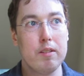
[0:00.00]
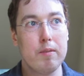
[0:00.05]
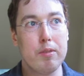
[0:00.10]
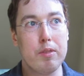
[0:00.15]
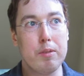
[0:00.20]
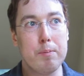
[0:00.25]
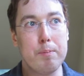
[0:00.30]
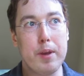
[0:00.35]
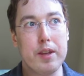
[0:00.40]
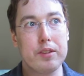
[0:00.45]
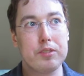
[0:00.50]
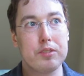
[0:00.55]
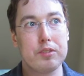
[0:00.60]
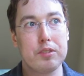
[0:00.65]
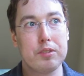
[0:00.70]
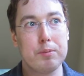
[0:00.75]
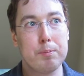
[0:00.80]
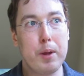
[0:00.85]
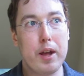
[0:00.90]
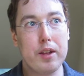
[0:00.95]
the
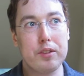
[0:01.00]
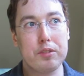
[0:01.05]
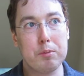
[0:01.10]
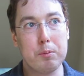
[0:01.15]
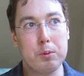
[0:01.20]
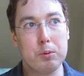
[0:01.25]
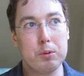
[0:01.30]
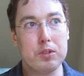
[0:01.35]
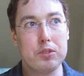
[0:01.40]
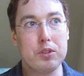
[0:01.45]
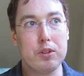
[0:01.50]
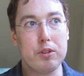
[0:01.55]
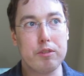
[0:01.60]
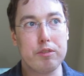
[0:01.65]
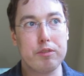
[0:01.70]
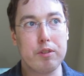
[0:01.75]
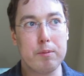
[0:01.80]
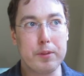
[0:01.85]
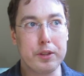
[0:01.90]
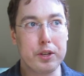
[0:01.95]
best possible result
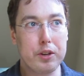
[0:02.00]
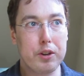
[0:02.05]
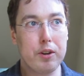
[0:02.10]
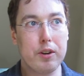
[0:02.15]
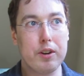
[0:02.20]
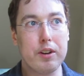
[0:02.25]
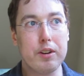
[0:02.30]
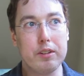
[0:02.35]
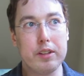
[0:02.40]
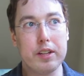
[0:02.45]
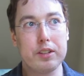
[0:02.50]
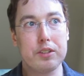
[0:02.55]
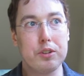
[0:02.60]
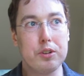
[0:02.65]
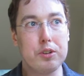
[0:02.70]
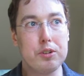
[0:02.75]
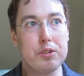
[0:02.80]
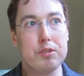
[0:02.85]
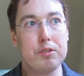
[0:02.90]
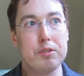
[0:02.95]
from the current
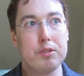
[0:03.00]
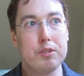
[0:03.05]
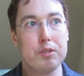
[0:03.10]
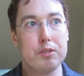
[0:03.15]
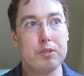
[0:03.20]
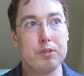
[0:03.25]
electoral